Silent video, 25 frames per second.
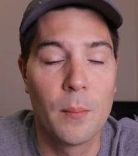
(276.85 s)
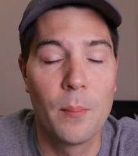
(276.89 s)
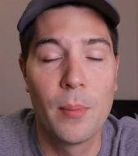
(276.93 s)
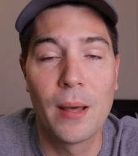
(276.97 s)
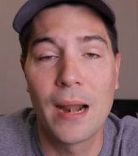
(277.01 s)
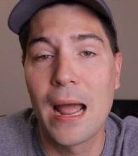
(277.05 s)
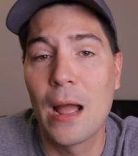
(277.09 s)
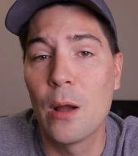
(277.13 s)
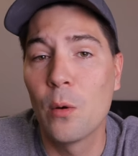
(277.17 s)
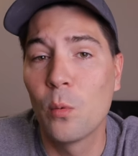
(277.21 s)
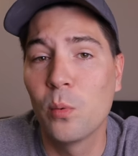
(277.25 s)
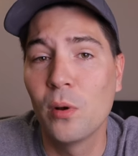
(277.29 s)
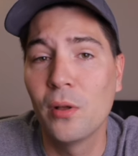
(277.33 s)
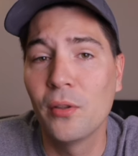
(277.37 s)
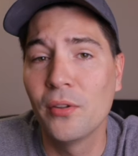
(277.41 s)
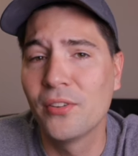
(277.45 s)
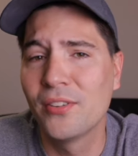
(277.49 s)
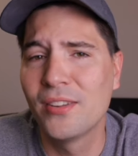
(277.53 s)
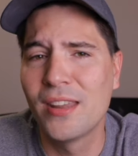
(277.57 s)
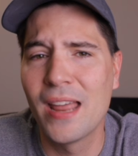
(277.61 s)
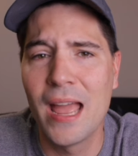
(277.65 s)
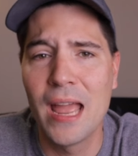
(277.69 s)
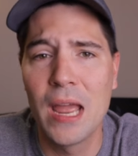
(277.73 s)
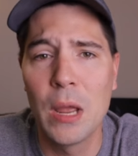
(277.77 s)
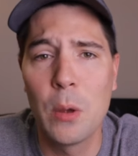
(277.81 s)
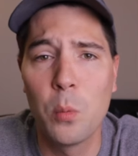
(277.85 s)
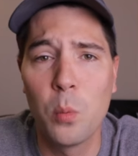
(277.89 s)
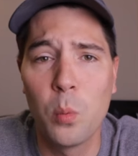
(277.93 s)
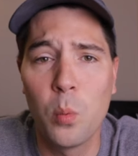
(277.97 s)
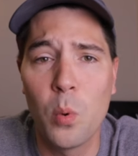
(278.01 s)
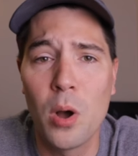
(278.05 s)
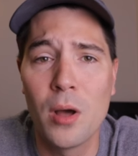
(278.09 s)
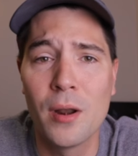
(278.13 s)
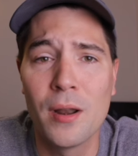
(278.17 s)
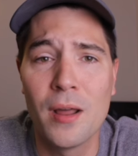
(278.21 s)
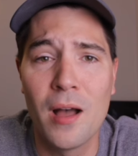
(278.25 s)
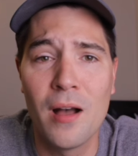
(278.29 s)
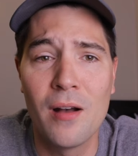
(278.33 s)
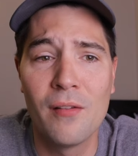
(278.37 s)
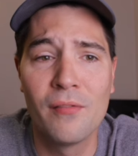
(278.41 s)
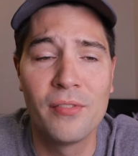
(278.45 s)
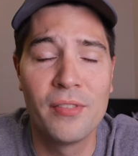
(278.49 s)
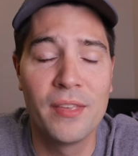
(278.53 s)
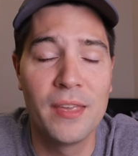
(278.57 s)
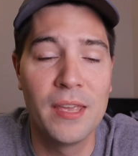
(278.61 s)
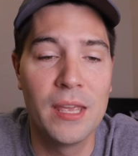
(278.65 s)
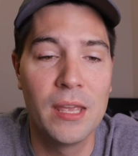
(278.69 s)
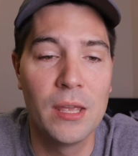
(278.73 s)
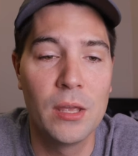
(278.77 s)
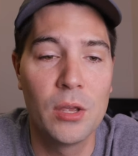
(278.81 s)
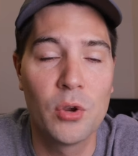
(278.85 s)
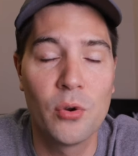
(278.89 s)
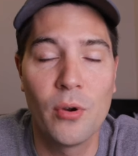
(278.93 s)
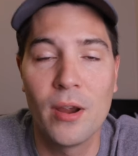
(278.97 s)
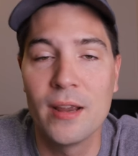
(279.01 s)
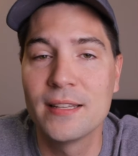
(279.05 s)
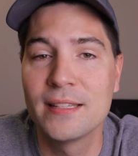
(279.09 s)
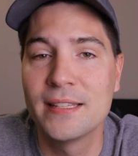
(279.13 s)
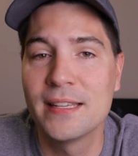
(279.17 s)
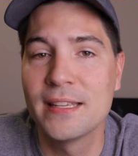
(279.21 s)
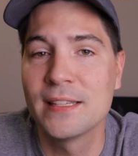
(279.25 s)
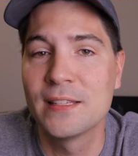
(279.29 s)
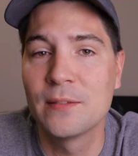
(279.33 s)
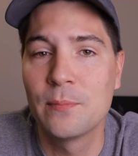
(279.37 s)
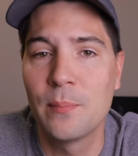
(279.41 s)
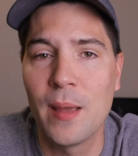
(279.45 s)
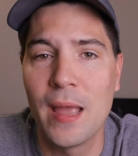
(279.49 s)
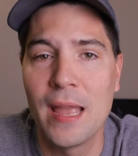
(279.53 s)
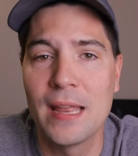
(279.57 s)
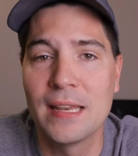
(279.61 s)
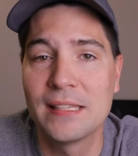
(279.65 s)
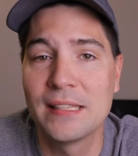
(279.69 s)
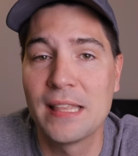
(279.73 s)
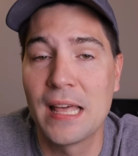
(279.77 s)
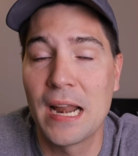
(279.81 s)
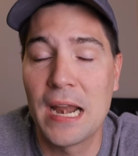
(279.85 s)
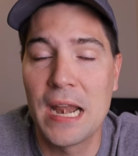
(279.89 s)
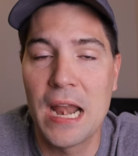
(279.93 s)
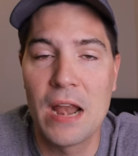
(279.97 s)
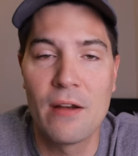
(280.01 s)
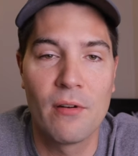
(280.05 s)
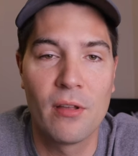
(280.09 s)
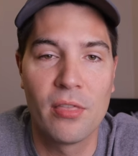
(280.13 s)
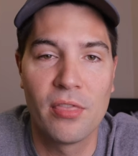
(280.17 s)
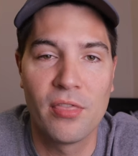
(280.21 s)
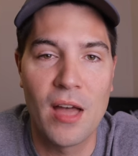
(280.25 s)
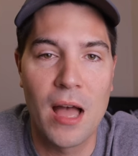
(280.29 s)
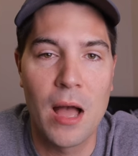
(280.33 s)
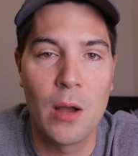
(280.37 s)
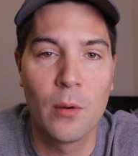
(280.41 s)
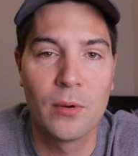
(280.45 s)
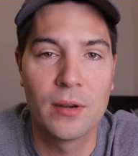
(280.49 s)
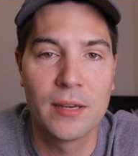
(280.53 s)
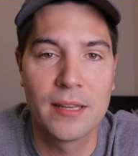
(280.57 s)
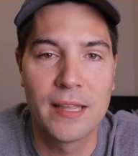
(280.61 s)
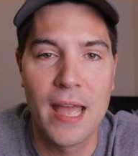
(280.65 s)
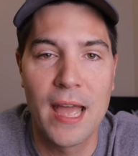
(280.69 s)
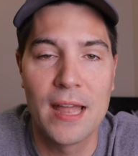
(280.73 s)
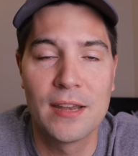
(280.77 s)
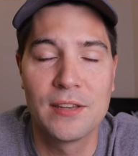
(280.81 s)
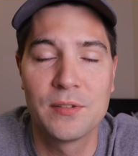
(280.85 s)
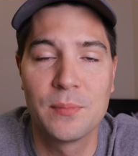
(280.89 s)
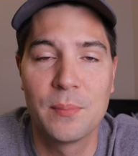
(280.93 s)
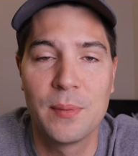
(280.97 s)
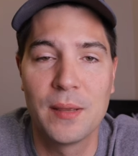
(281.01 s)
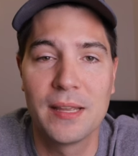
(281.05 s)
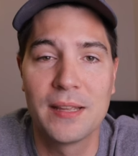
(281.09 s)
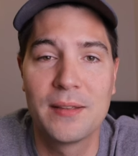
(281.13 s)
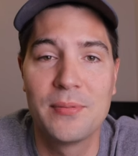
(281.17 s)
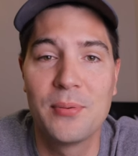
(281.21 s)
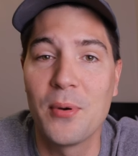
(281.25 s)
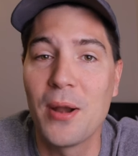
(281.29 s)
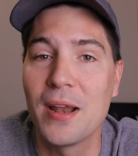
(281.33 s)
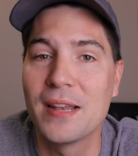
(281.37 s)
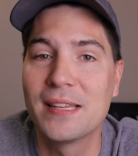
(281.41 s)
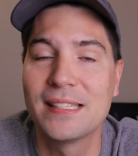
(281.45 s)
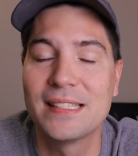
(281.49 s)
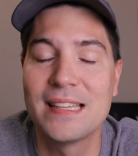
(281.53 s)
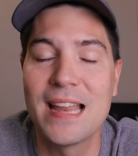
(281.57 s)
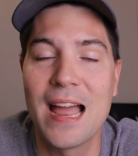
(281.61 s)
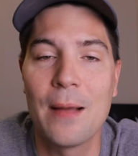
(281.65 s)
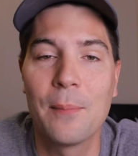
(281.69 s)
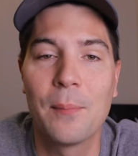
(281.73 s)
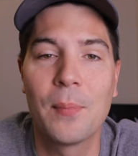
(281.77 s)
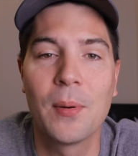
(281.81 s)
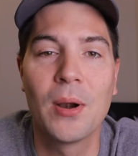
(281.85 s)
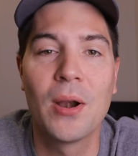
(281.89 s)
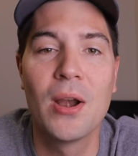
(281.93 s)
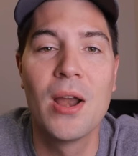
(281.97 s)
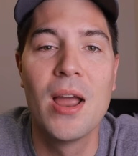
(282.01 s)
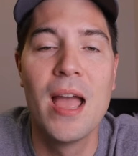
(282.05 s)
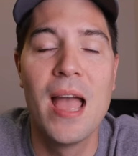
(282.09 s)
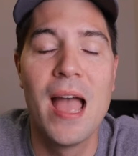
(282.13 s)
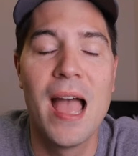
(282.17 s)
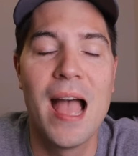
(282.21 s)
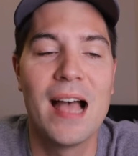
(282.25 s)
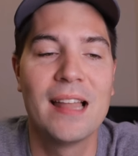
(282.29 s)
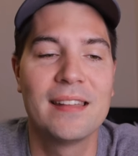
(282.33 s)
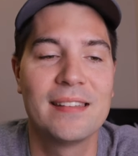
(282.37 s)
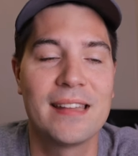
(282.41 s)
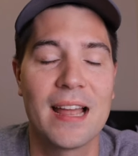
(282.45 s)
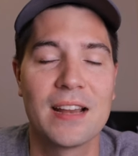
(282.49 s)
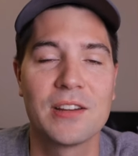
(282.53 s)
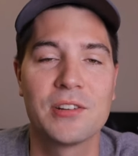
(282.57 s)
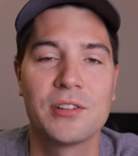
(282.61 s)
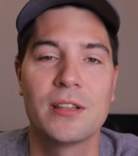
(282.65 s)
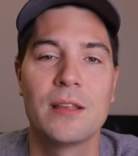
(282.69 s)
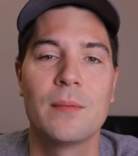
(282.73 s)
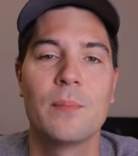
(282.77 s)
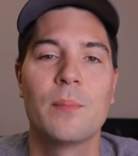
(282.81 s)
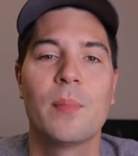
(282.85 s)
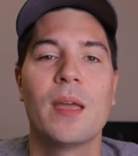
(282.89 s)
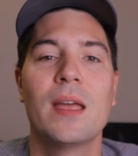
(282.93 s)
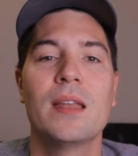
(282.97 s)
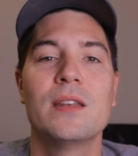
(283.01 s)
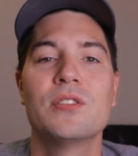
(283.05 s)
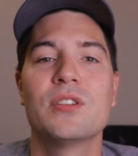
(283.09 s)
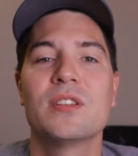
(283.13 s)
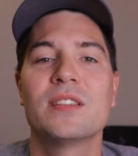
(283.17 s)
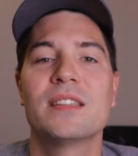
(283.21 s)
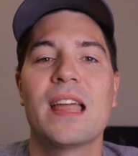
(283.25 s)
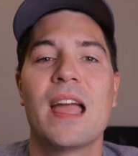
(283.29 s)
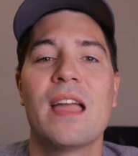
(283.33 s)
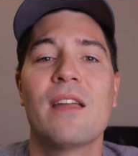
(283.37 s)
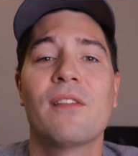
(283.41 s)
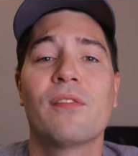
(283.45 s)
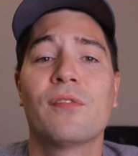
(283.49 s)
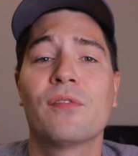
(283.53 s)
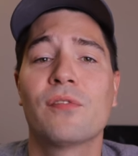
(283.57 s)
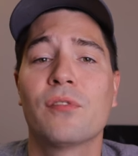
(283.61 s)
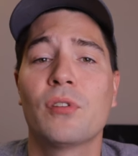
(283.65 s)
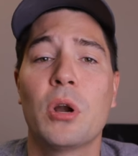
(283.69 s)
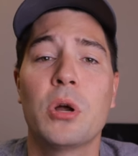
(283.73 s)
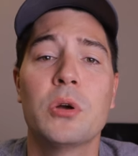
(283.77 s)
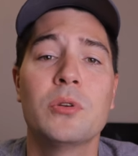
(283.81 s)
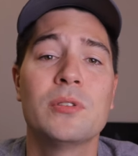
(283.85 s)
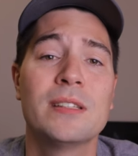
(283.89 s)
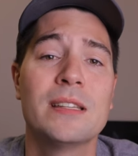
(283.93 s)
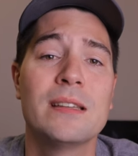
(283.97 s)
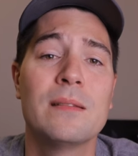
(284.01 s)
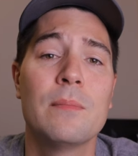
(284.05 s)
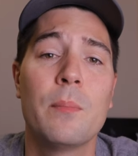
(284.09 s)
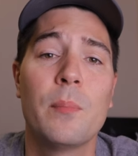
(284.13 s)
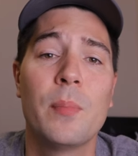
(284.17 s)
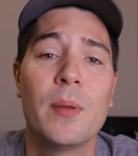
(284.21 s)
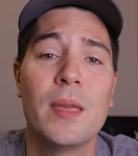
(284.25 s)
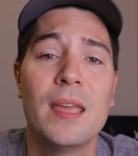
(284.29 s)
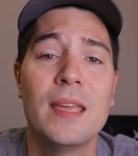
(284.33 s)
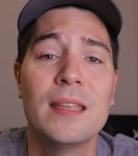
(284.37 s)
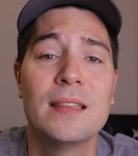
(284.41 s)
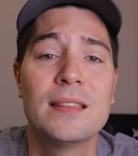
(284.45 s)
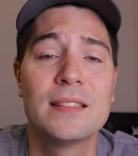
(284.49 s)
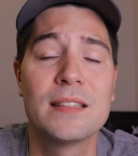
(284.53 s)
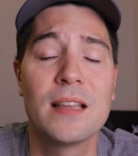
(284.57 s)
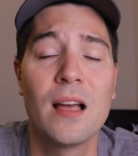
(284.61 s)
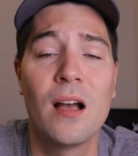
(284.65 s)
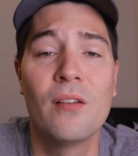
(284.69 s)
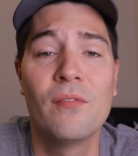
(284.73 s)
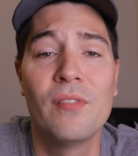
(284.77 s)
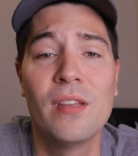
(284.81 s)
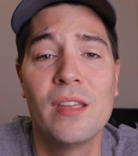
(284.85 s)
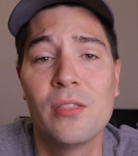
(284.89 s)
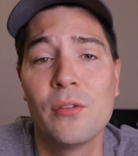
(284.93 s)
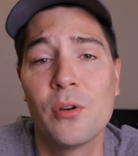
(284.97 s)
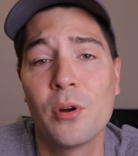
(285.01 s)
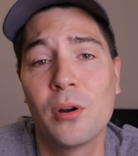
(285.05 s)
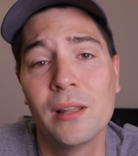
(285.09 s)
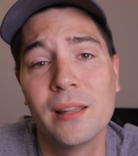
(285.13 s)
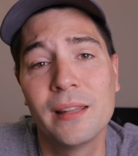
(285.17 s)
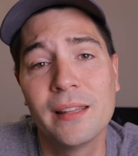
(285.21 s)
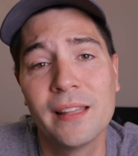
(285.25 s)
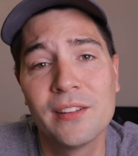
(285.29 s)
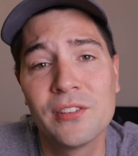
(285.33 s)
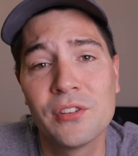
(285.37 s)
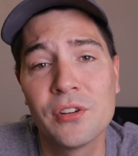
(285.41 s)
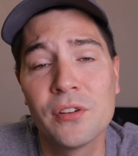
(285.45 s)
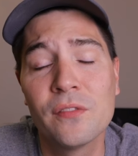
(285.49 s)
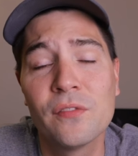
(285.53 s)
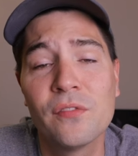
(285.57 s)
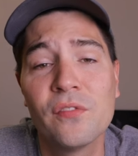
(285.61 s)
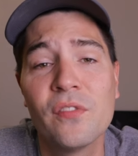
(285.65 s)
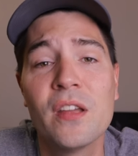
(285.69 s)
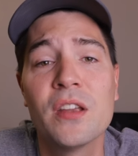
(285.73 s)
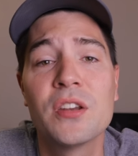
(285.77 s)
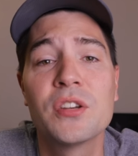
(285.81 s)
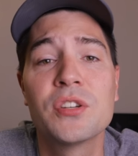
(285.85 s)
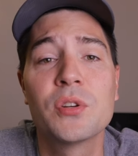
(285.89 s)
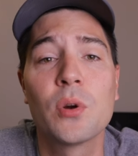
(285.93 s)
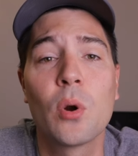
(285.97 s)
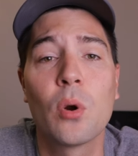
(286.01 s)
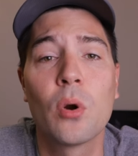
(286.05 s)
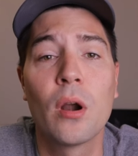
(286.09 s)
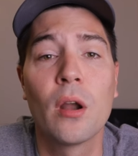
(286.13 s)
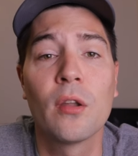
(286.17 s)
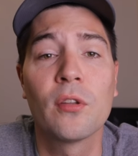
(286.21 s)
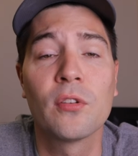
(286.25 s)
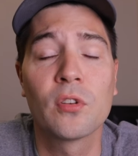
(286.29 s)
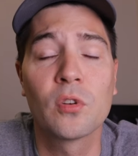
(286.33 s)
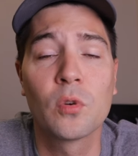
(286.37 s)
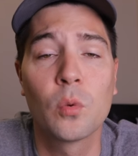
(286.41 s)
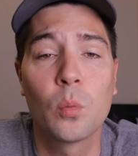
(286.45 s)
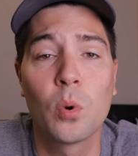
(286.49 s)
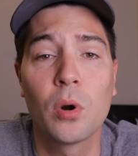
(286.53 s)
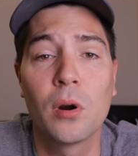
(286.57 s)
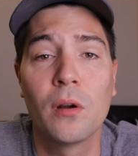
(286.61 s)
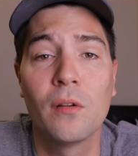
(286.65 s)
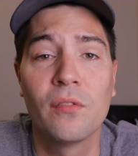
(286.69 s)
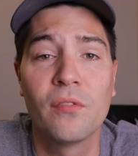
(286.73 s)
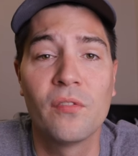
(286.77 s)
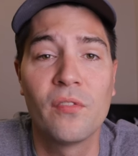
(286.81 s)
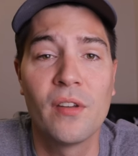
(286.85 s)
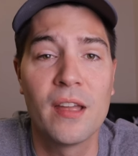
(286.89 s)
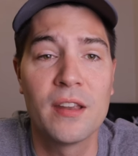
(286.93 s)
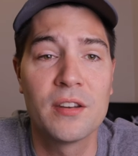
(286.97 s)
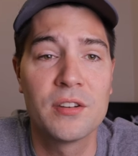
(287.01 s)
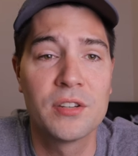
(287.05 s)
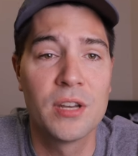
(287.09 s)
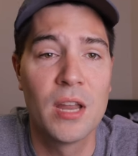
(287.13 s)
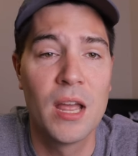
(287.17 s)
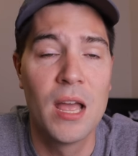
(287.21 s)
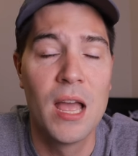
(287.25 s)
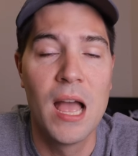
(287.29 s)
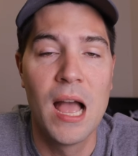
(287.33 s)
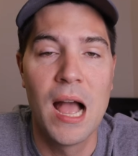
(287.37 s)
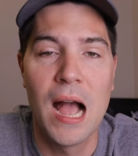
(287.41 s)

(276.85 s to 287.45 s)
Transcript: But I will say one of the craziest baits that I never thought would catch big red snapper has actually been just a frozen piece of either a lizardfish or a squirrelfish.